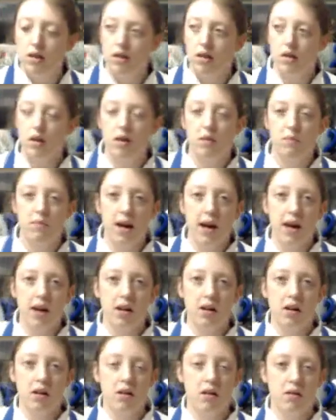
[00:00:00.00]
a
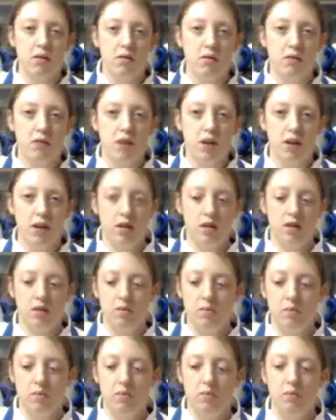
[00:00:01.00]
bag of uh,
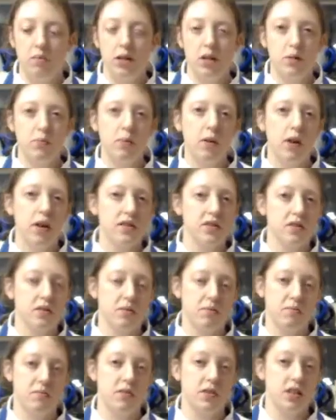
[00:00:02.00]
peach
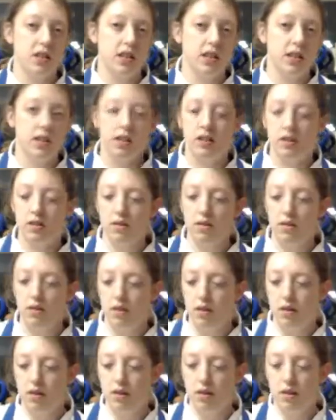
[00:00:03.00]
blossom tea
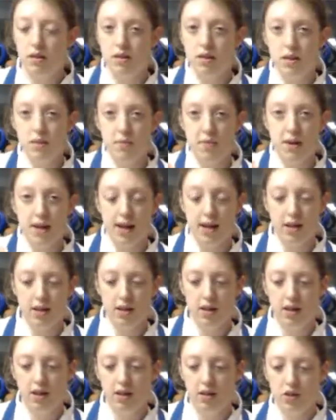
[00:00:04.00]
a tea bag
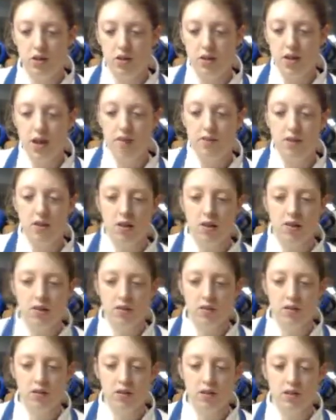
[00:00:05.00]
and just have it off
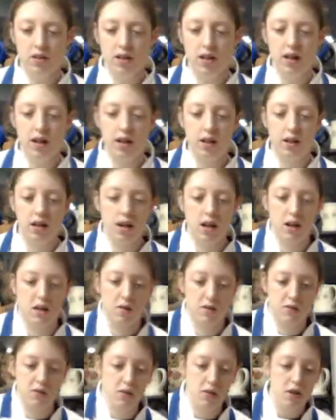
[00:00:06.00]
to the side, kind
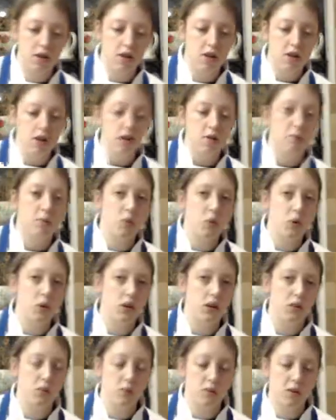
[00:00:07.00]
of
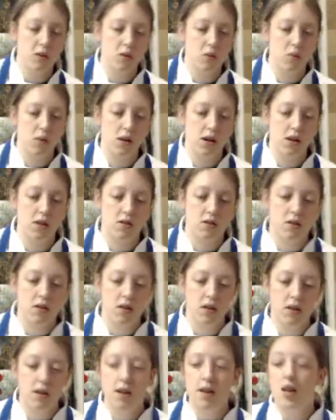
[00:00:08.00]
boiling with the water.
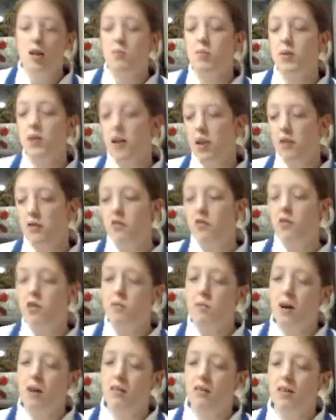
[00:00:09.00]
Be careful
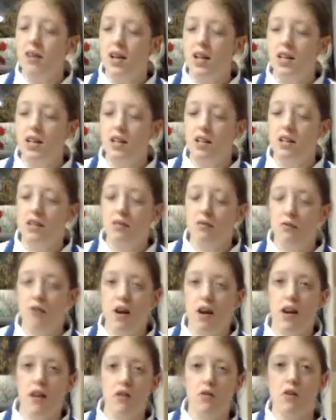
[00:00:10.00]
about lighting it on
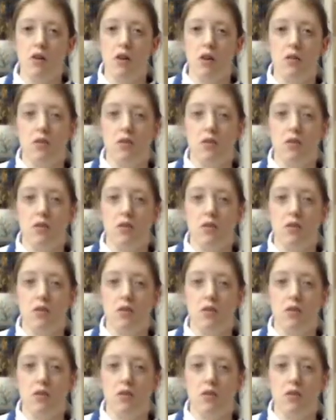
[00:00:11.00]
fire, though.